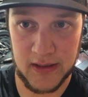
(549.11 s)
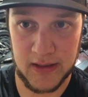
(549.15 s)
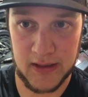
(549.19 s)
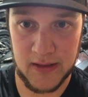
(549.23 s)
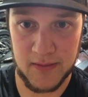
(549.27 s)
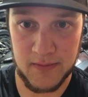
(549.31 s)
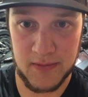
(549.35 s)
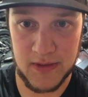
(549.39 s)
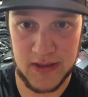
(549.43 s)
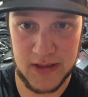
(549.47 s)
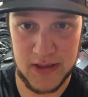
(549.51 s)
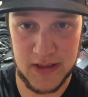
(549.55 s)

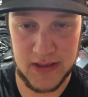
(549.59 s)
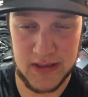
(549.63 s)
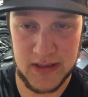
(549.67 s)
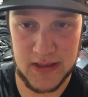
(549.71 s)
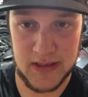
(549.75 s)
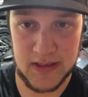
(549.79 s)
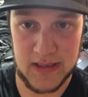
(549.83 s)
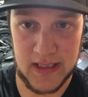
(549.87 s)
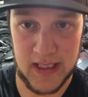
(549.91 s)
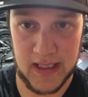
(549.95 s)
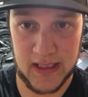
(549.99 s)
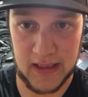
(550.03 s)
Give me just
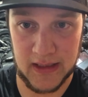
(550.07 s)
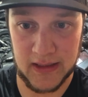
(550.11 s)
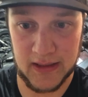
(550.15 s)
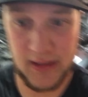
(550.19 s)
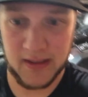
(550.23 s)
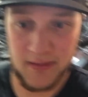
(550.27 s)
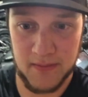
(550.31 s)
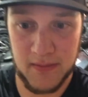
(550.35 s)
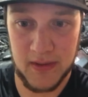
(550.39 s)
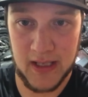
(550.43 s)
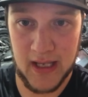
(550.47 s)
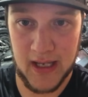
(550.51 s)
a second.
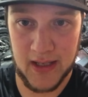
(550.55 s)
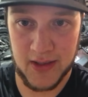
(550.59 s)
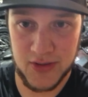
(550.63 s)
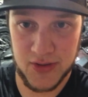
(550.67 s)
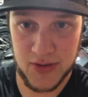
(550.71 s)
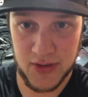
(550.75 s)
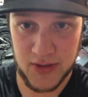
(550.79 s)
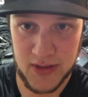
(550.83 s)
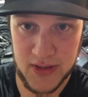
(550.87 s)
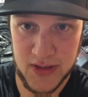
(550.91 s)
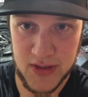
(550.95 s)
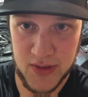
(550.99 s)
Let me
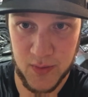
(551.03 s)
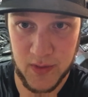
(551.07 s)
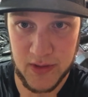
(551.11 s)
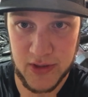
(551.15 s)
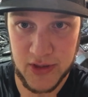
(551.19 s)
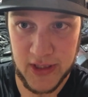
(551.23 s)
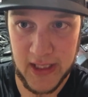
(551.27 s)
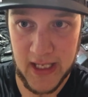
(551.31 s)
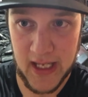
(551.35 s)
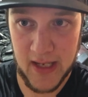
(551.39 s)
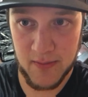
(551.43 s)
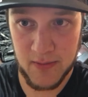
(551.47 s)
actually
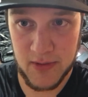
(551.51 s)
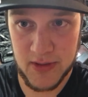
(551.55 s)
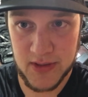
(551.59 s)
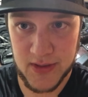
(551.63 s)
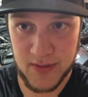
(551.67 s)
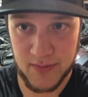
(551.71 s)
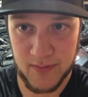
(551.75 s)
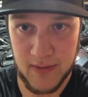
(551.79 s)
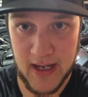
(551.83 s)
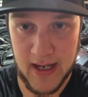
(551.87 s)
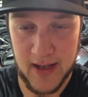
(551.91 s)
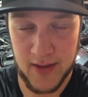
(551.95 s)
switch cameras
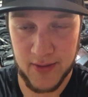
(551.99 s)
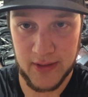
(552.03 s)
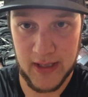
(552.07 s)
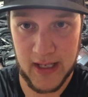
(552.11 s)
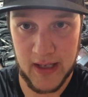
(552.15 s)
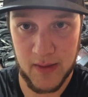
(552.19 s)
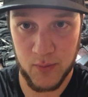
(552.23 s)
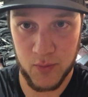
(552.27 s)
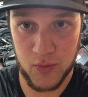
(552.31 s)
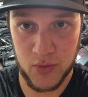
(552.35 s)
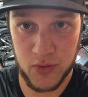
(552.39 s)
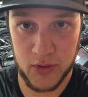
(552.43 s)
around
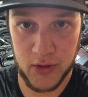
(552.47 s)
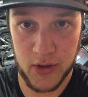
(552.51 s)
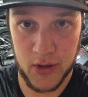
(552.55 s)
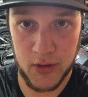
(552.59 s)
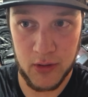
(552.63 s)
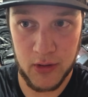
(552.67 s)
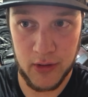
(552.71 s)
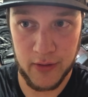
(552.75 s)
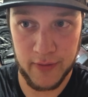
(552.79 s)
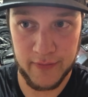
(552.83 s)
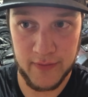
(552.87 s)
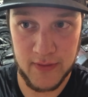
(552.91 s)
and we'll
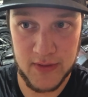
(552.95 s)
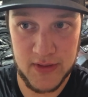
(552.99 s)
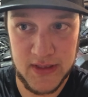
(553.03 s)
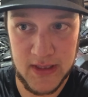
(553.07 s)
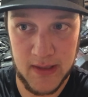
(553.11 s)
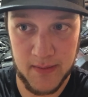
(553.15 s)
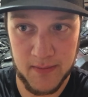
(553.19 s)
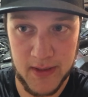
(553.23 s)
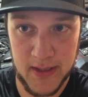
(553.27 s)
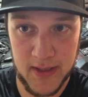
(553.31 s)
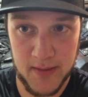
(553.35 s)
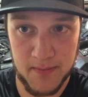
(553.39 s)
go over
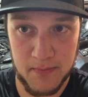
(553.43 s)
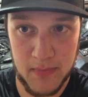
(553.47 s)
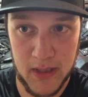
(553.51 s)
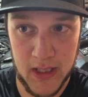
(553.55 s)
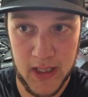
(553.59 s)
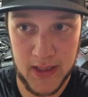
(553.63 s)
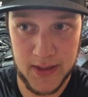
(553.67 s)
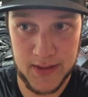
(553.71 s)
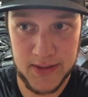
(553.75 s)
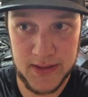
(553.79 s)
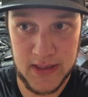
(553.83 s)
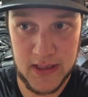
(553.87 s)
some of the
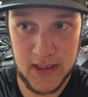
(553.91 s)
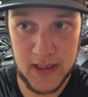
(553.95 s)
mods